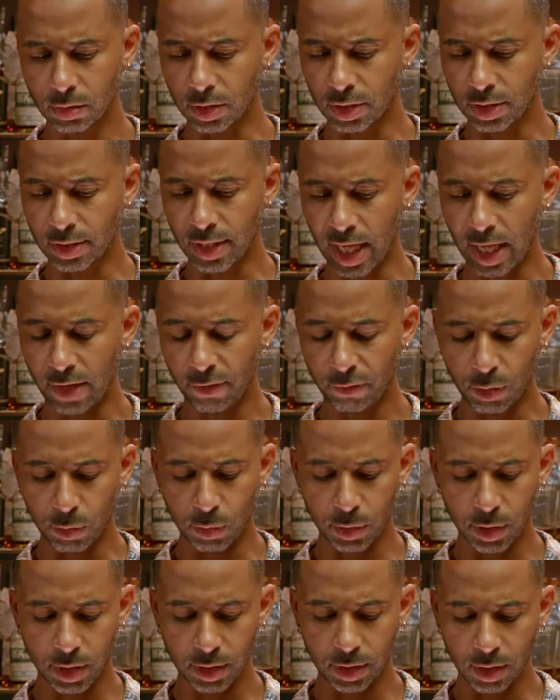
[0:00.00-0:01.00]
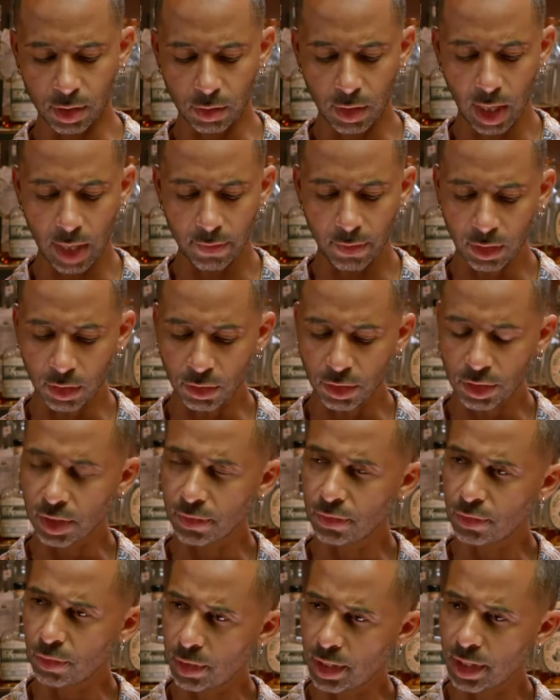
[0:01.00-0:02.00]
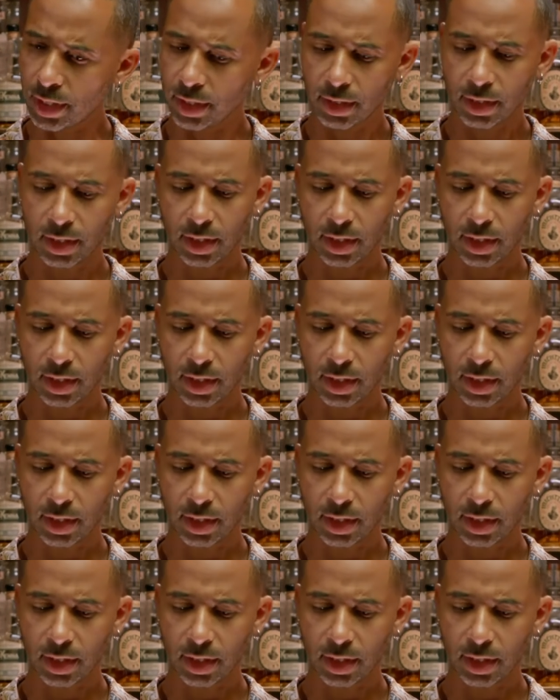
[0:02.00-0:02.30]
the staff, we would, you know, have our little shift drink